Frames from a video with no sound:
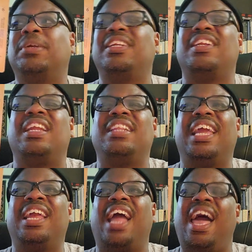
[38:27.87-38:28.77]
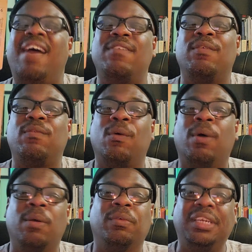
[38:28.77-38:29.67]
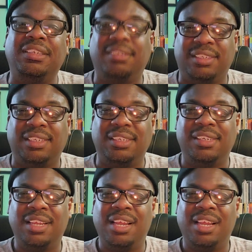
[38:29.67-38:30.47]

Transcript: but they have it for a reason.